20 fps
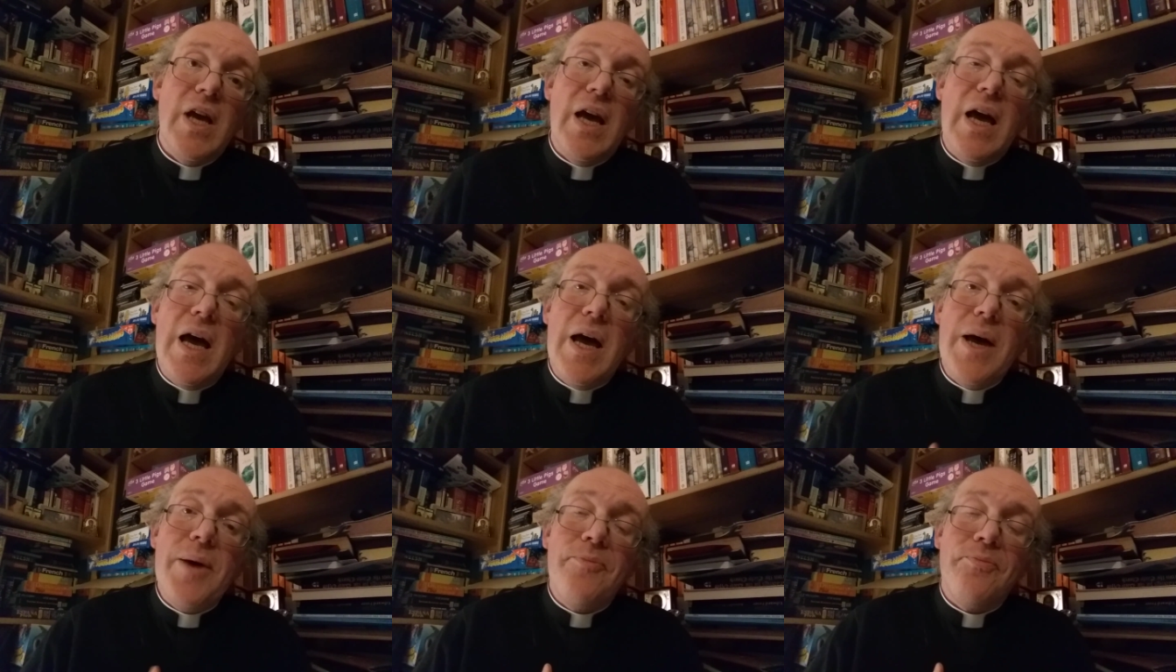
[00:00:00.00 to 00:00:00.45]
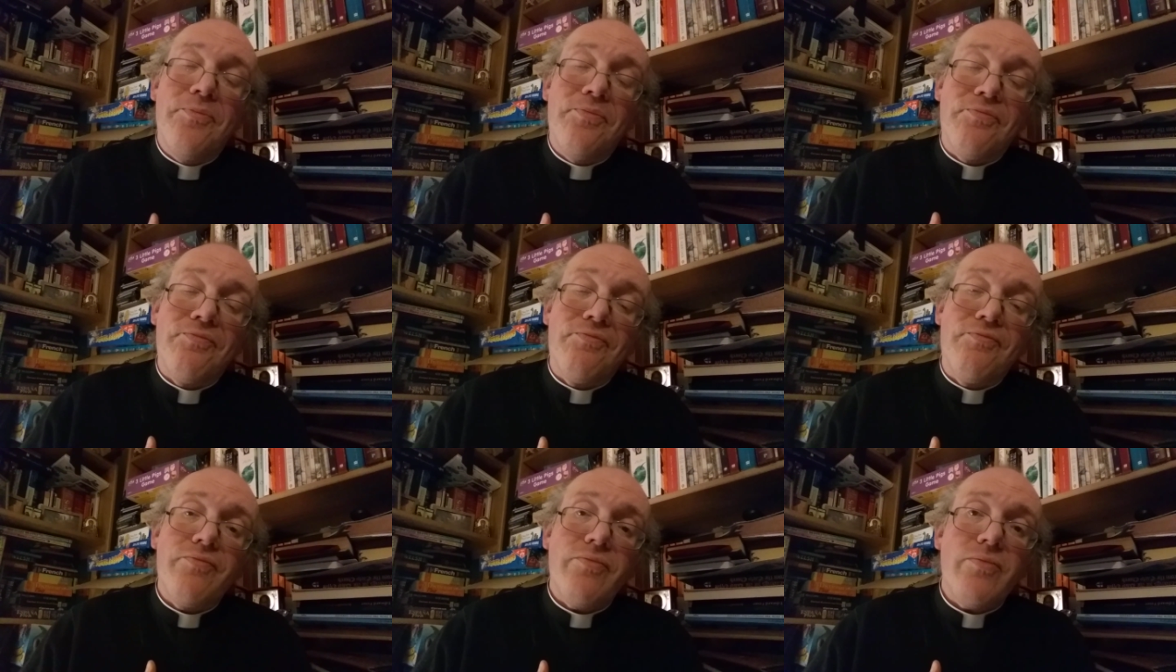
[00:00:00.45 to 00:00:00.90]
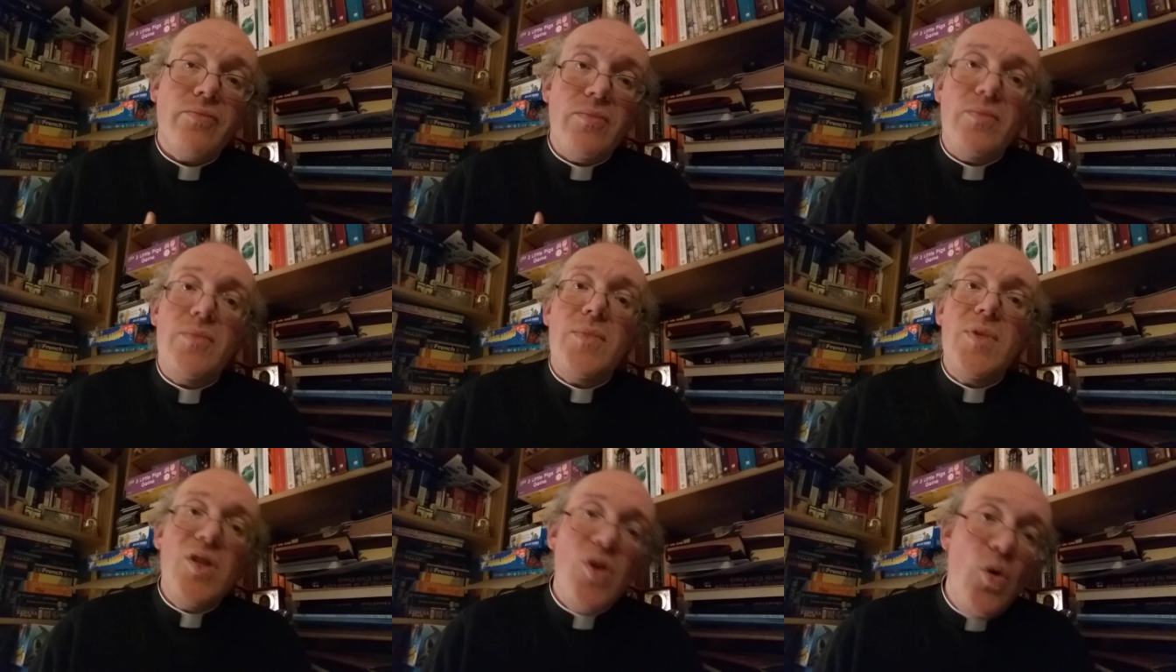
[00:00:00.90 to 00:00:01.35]
um,
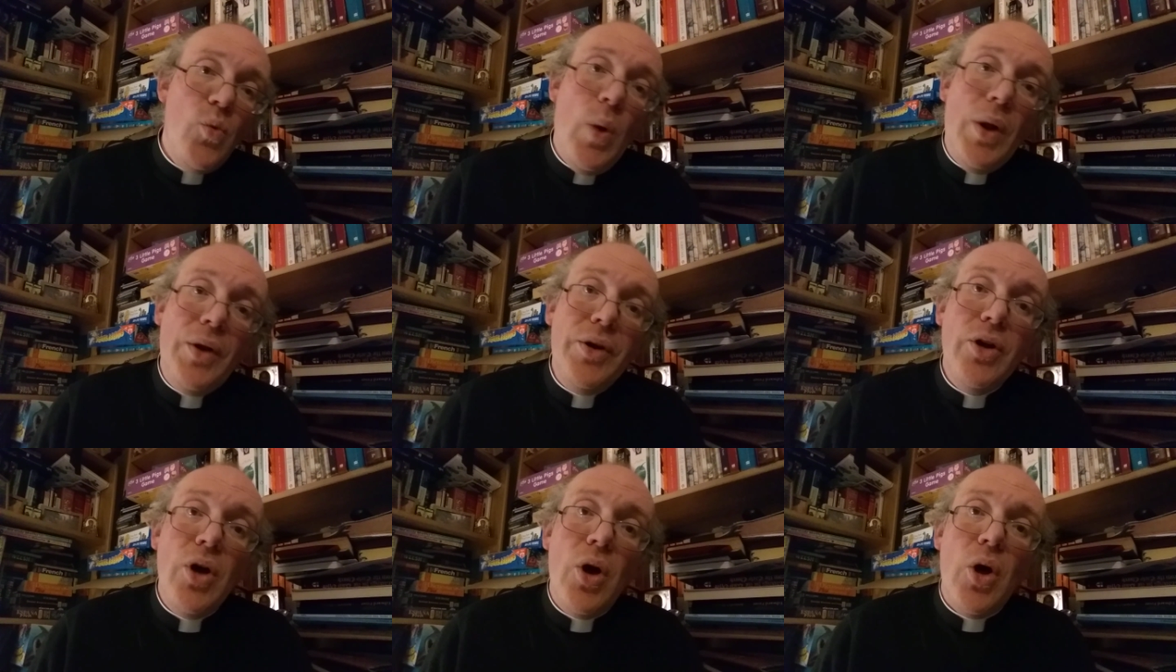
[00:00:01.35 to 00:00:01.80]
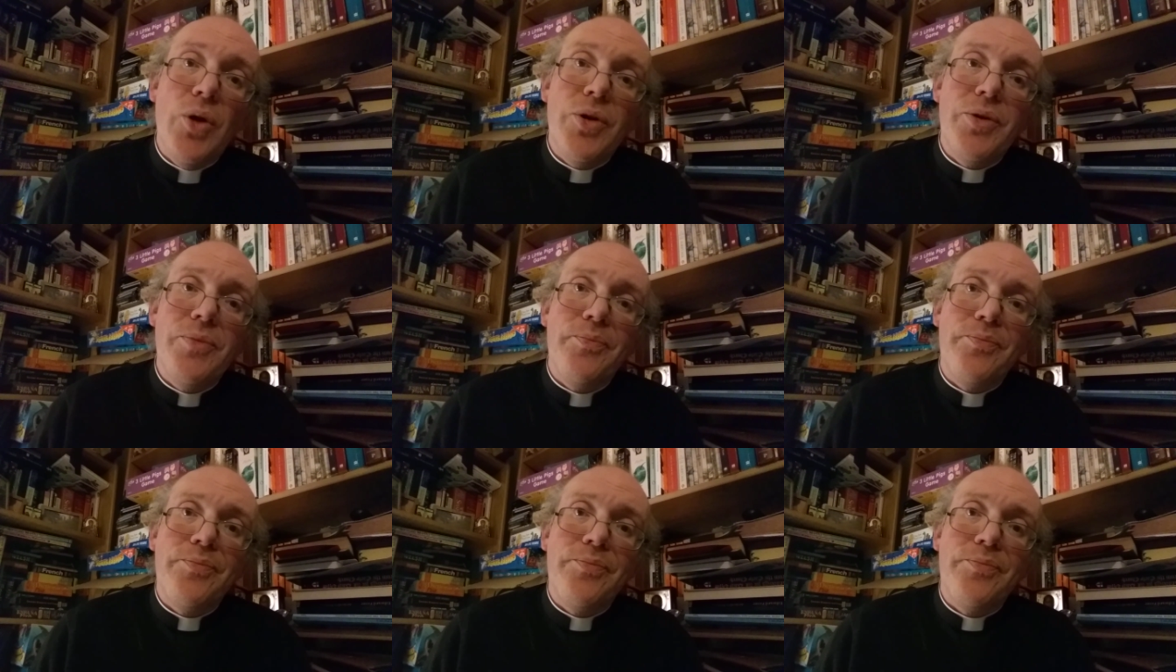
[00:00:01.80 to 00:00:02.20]
one God.